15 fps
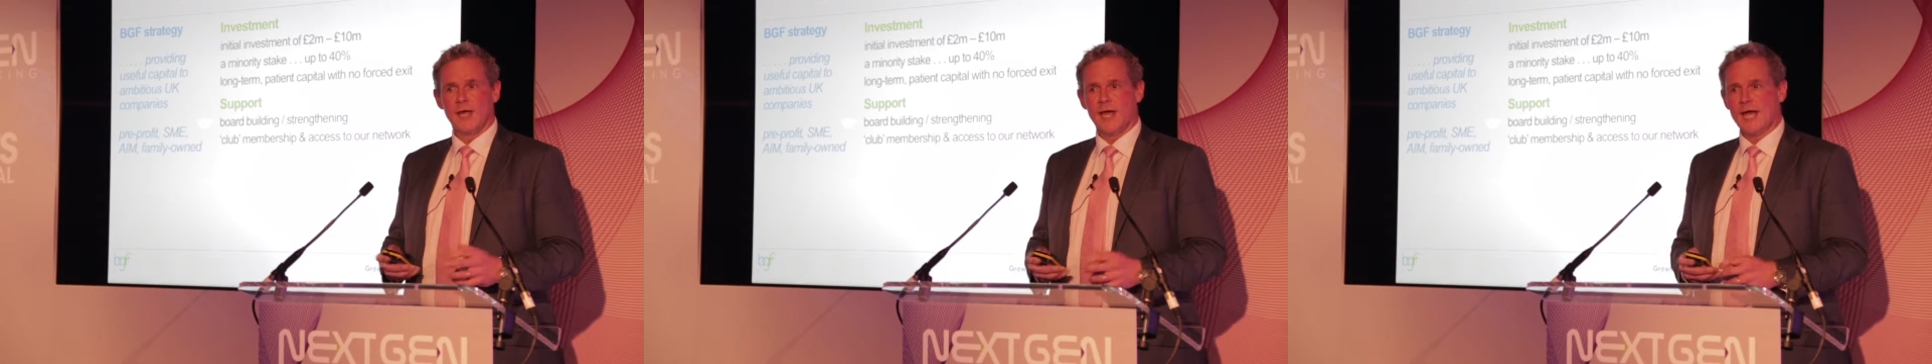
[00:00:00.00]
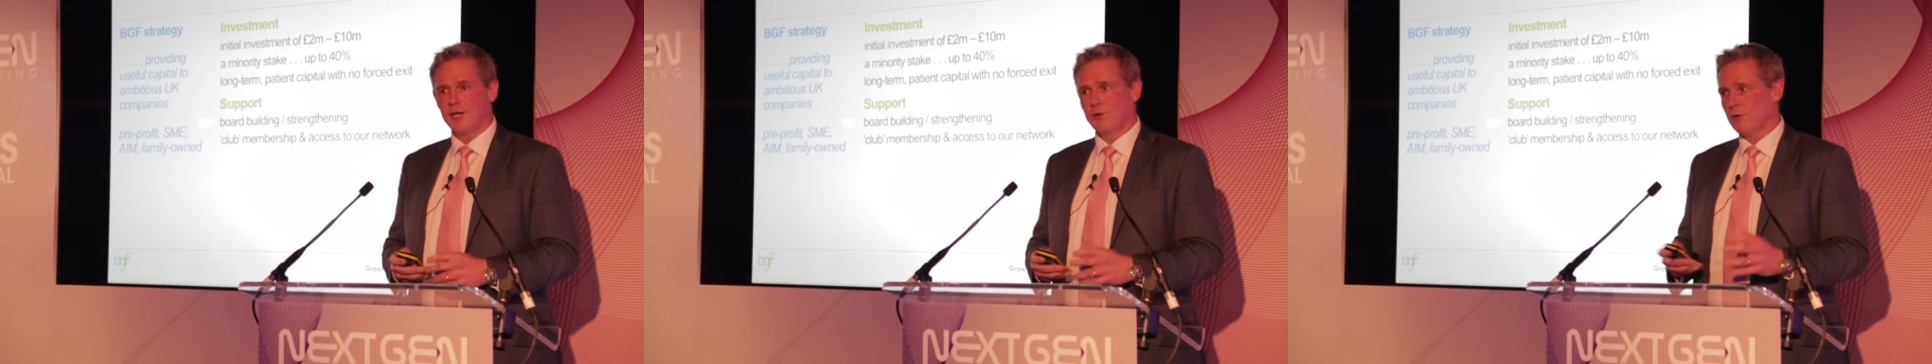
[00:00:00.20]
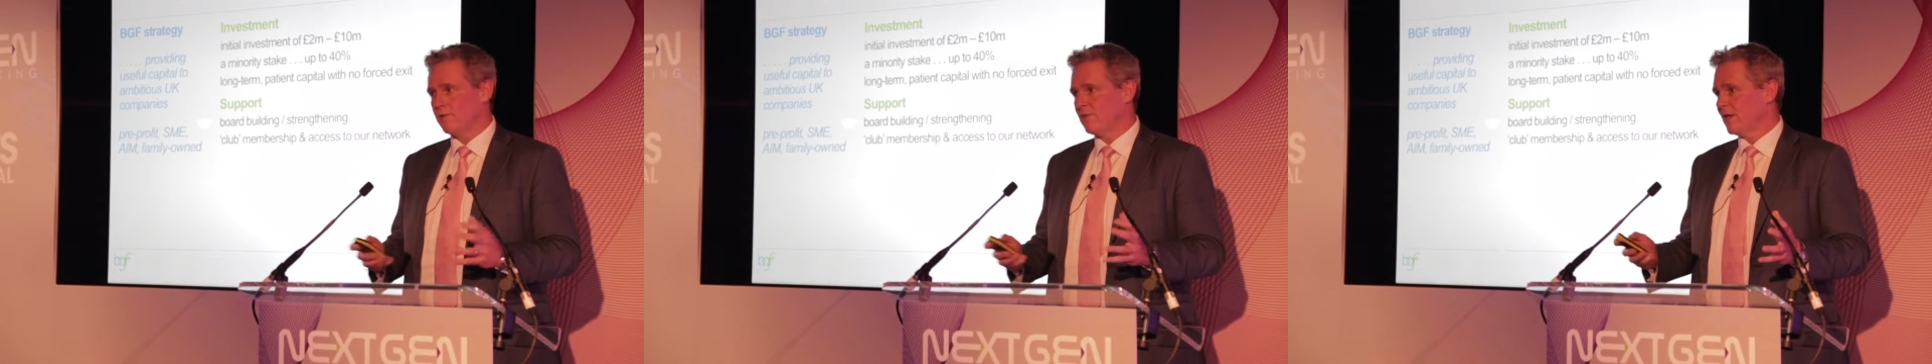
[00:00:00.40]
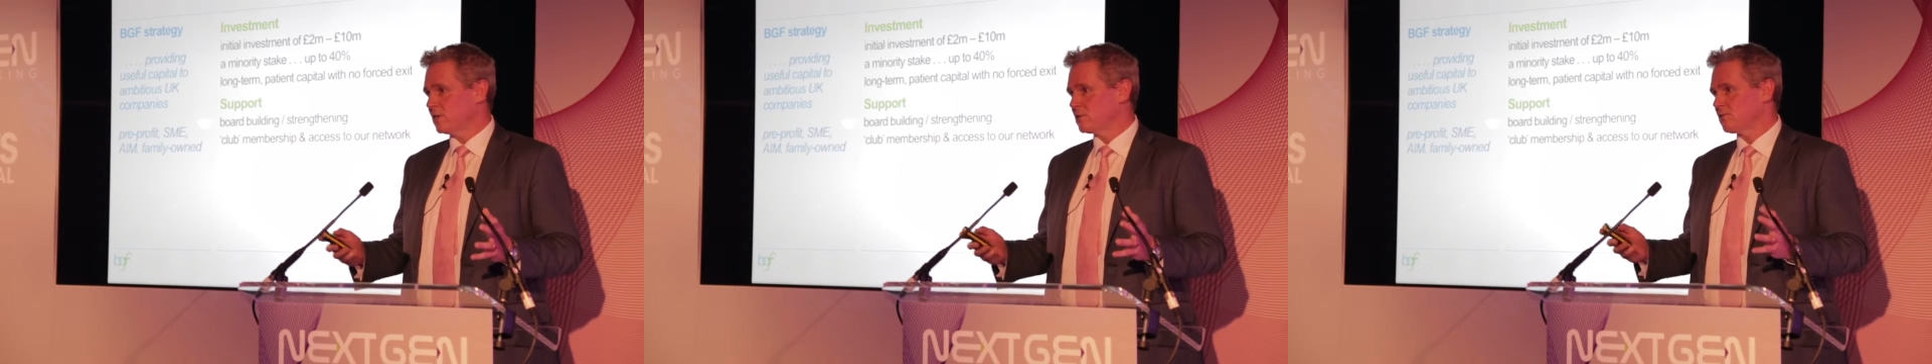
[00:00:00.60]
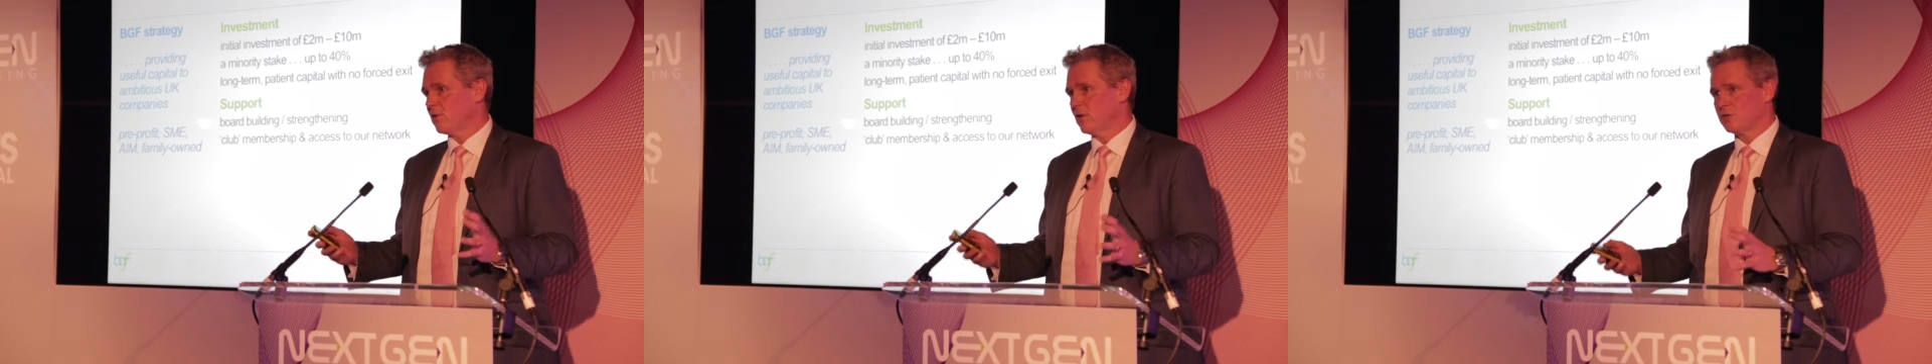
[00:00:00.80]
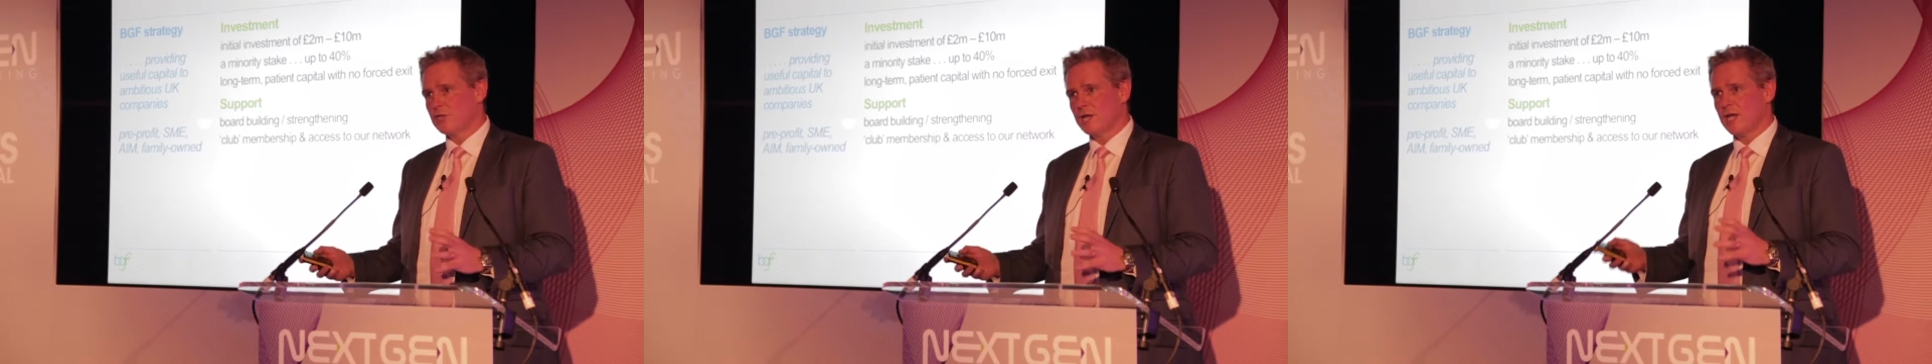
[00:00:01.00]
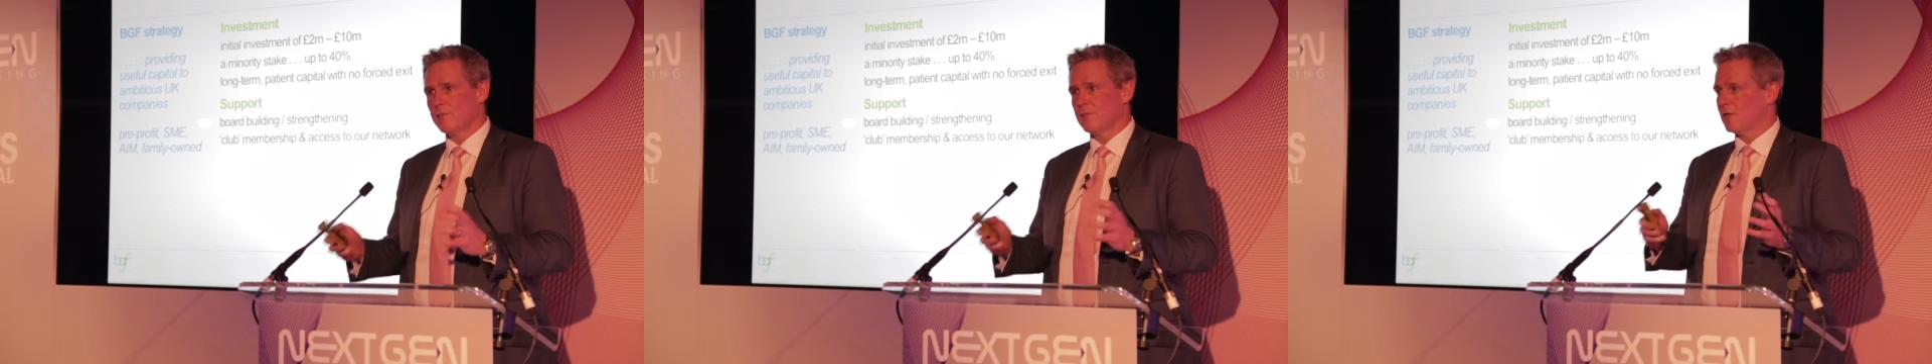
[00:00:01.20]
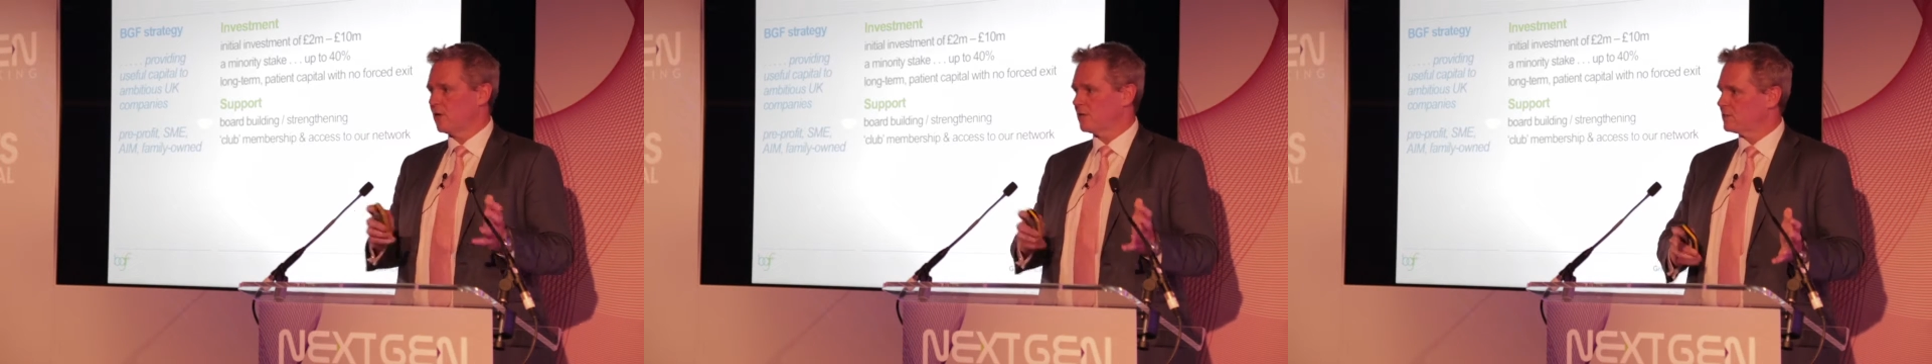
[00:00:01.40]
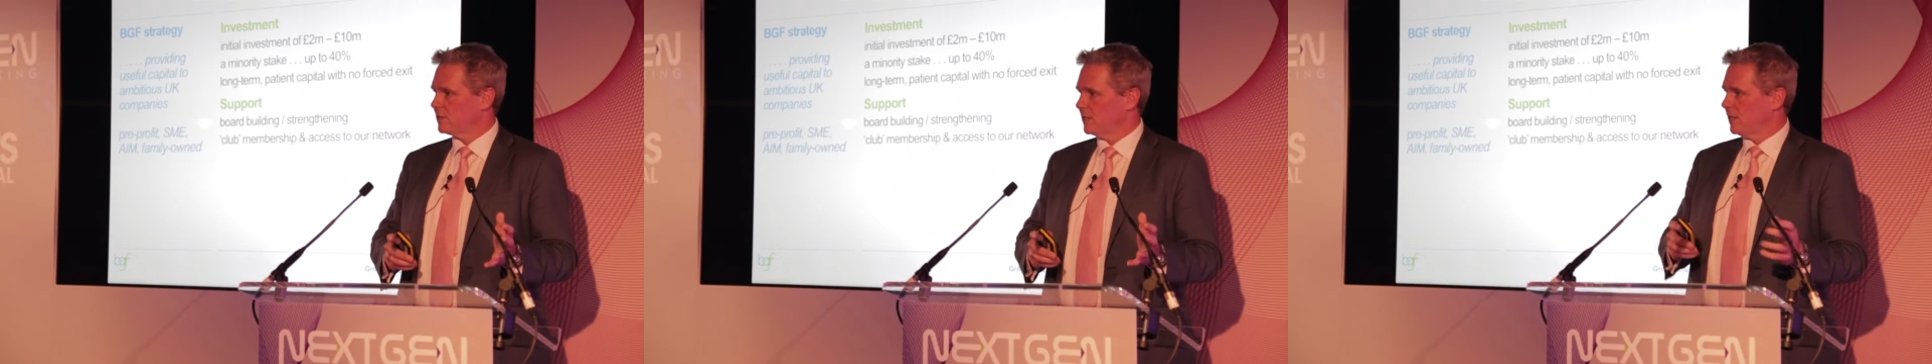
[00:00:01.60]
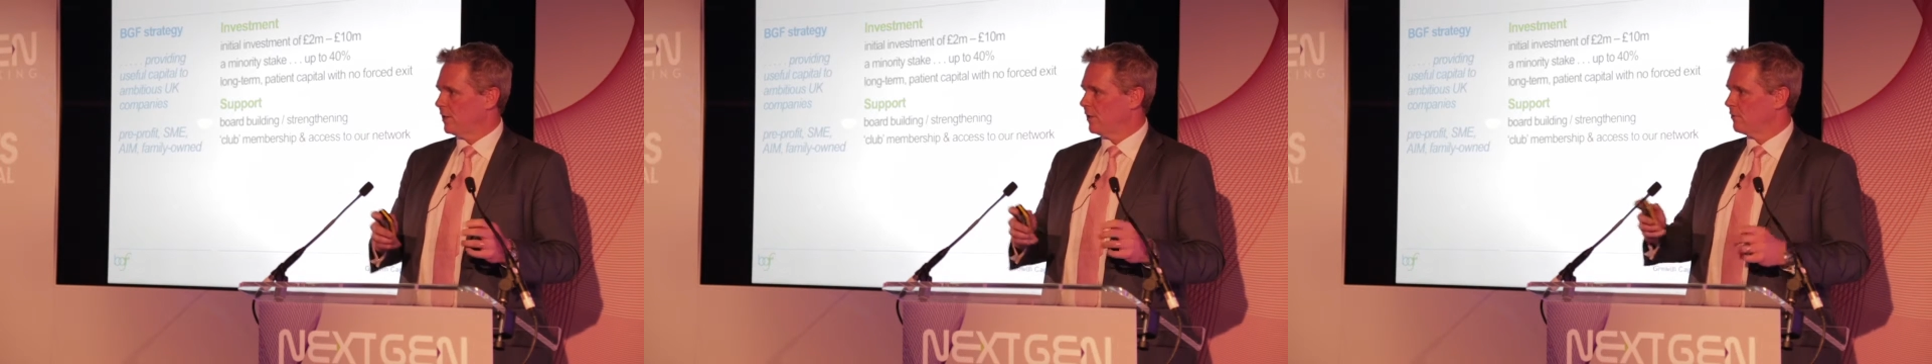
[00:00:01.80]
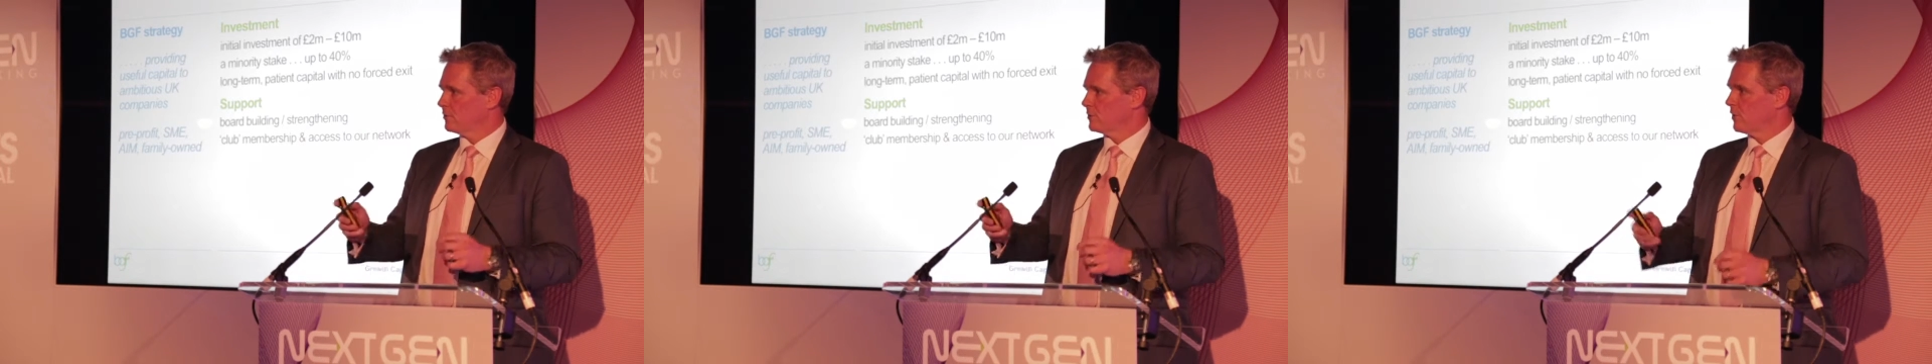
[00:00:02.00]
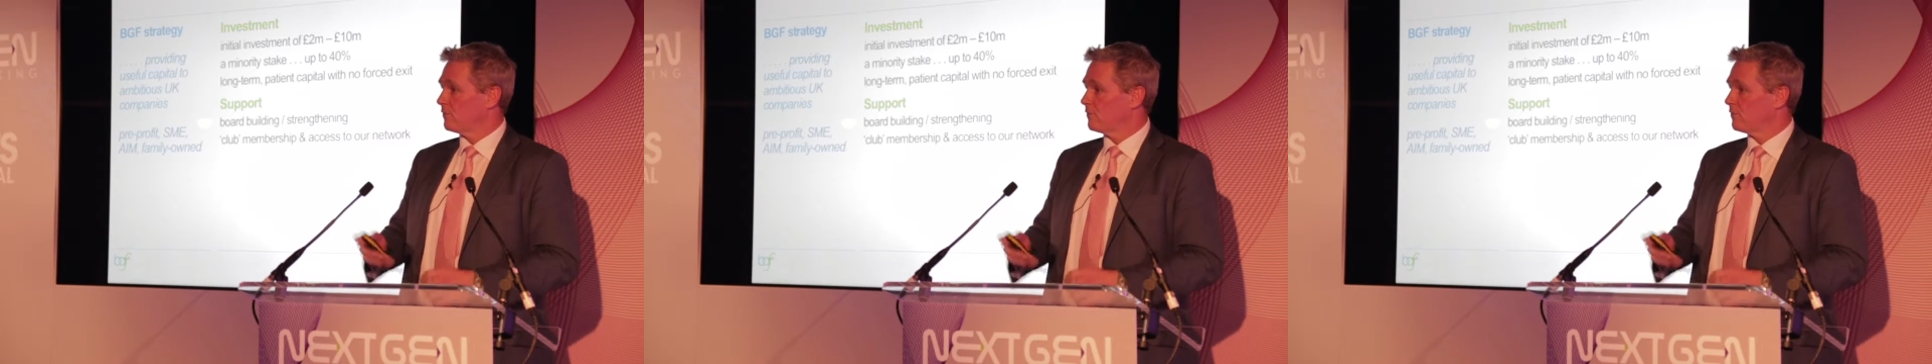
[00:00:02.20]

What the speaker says: annual events for our chairman, our CEOs,